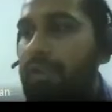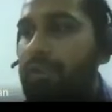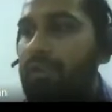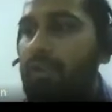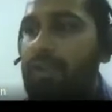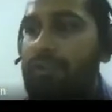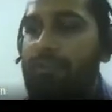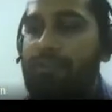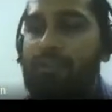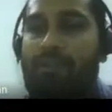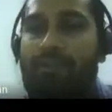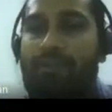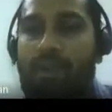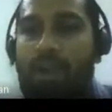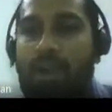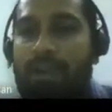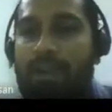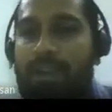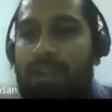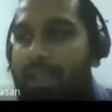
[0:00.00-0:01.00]
So if you have
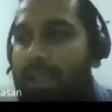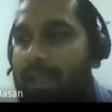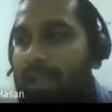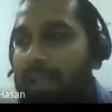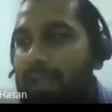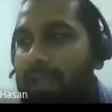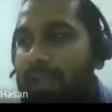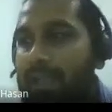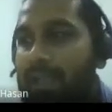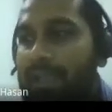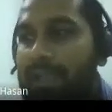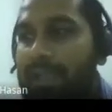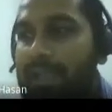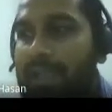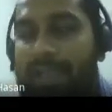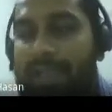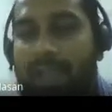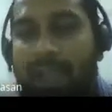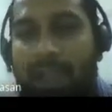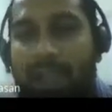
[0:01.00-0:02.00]
got
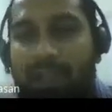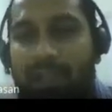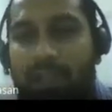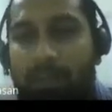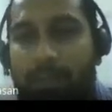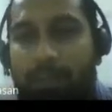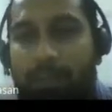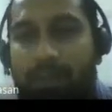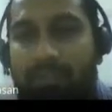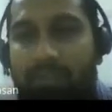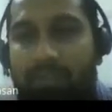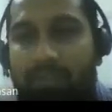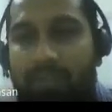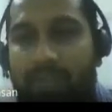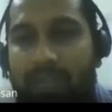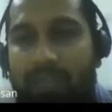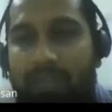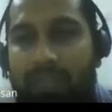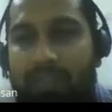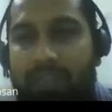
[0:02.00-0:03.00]
an add operation
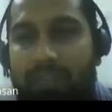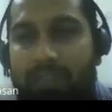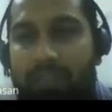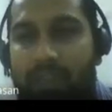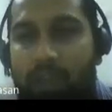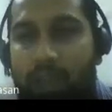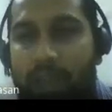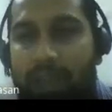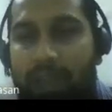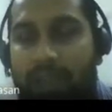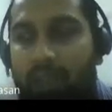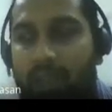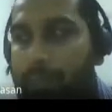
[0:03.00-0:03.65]
and another add